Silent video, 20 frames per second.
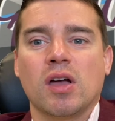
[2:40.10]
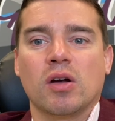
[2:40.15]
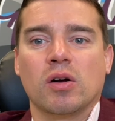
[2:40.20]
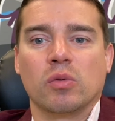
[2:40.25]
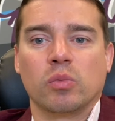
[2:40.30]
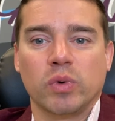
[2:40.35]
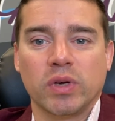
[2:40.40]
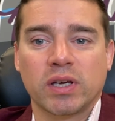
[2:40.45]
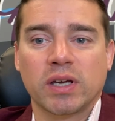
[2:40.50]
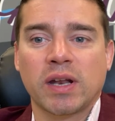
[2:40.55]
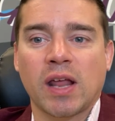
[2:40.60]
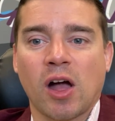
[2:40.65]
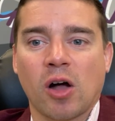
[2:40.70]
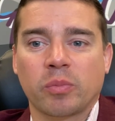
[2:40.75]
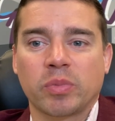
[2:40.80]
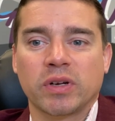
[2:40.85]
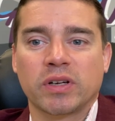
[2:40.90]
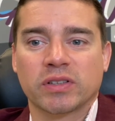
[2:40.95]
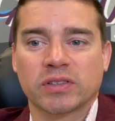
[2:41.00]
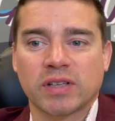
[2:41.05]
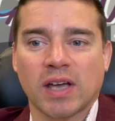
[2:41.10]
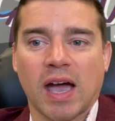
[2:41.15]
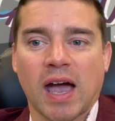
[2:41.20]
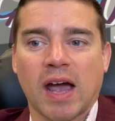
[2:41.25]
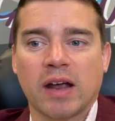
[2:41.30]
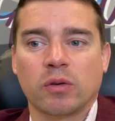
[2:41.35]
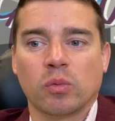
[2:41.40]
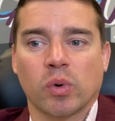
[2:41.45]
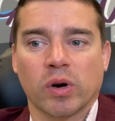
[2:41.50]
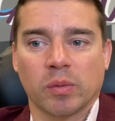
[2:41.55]
We can help you
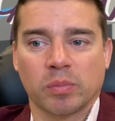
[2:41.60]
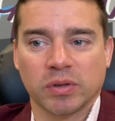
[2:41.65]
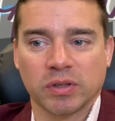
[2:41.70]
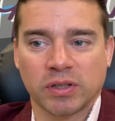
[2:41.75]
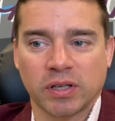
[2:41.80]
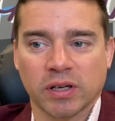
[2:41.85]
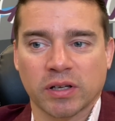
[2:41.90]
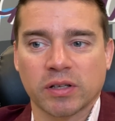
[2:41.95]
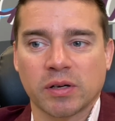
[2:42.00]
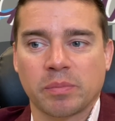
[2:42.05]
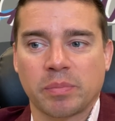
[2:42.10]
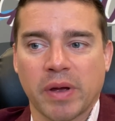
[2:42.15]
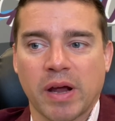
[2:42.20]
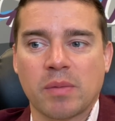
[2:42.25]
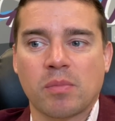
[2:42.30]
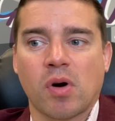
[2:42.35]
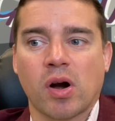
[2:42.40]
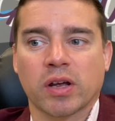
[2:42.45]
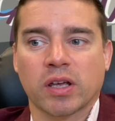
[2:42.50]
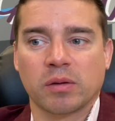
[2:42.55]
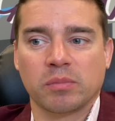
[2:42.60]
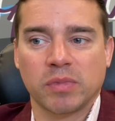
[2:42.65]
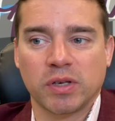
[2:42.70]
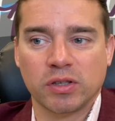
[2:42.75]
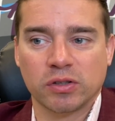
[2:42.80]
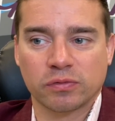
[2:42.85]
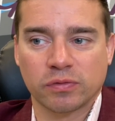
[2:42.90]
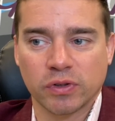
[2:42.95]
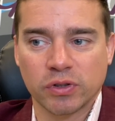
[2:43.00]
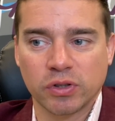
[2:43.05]
decide what a particular bear market
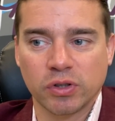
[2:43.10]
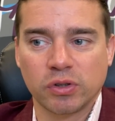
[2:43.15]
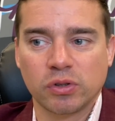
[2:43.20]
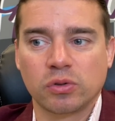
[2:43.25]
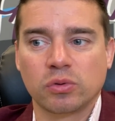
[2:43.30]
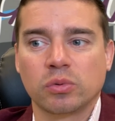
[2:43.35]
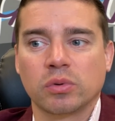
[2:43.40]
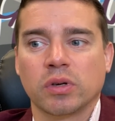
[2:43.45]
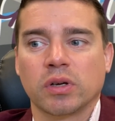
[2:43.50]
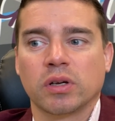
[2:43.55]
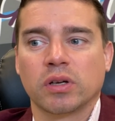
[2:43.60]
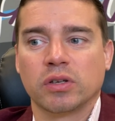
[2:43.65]
means for you,